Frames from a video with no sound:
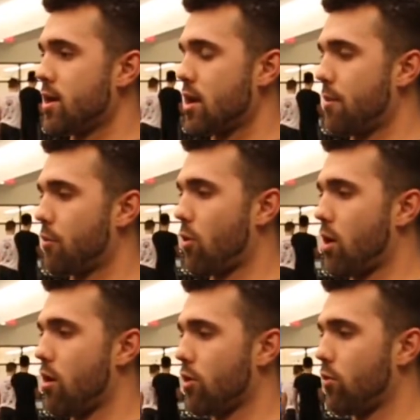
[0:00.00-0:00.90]
Now I'm
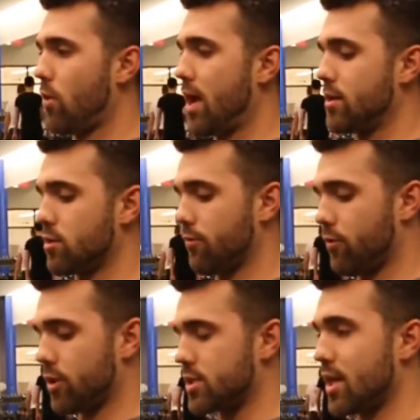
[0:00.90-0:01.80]
going all the way to
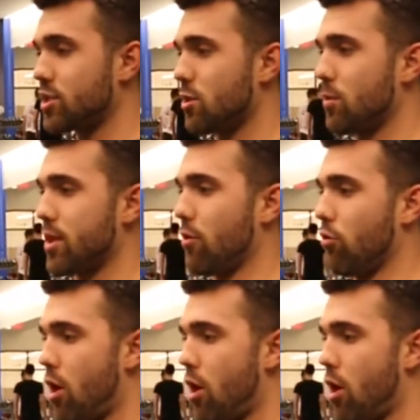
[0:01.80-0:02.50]
full extension without